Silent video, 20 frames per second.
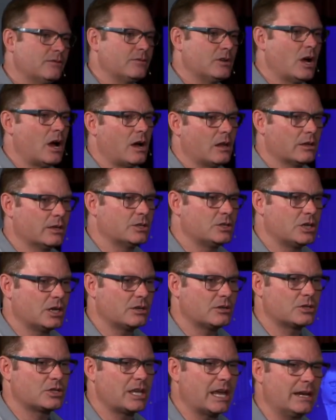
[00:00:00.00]
of knowledge,
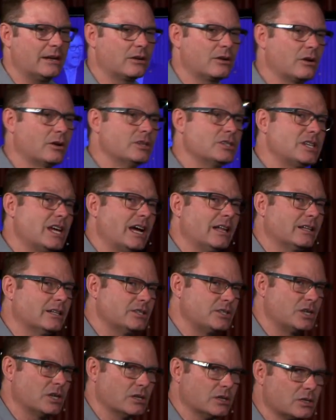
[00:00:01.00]
understanding, or
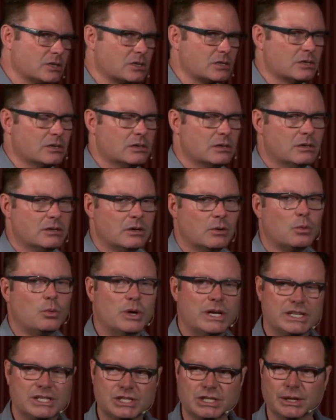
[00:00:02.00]
intelligence,
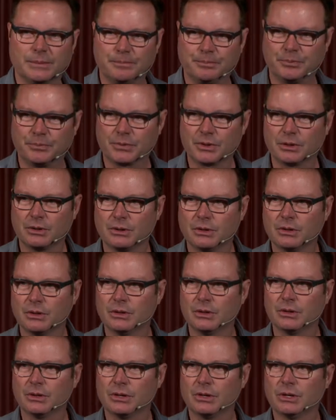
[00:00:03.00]
wisdom,
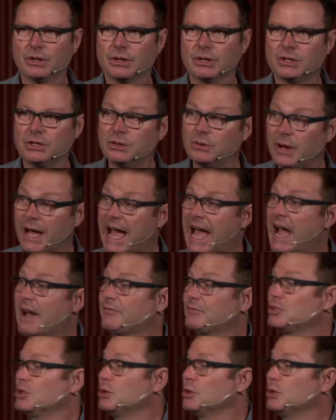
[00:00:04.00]
you have